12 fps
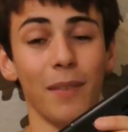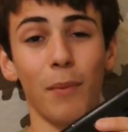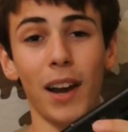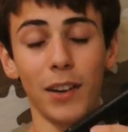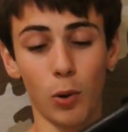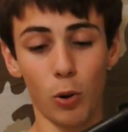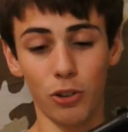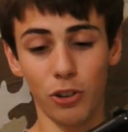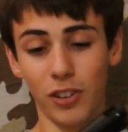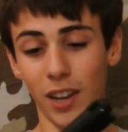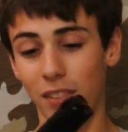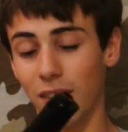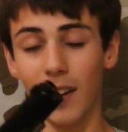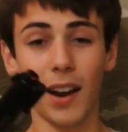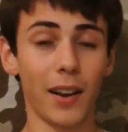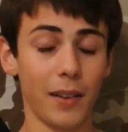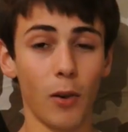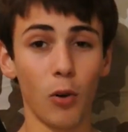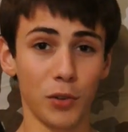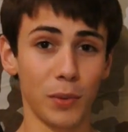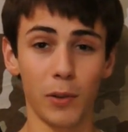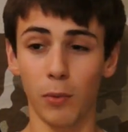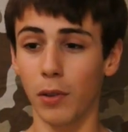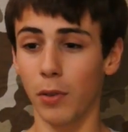my torture test that I
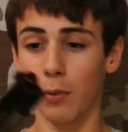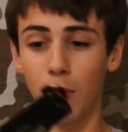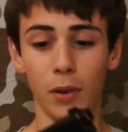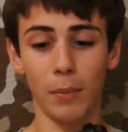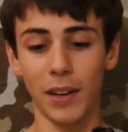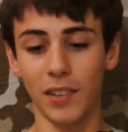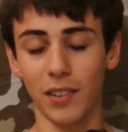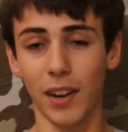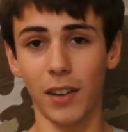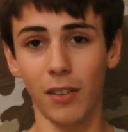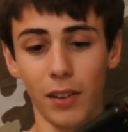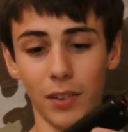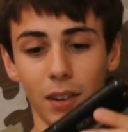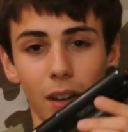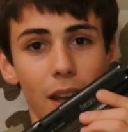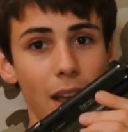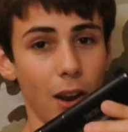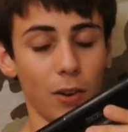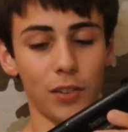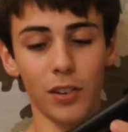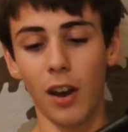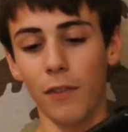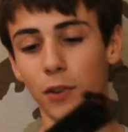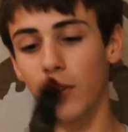ultimately run through in my cycle as a
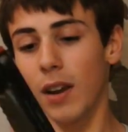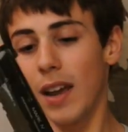airsofter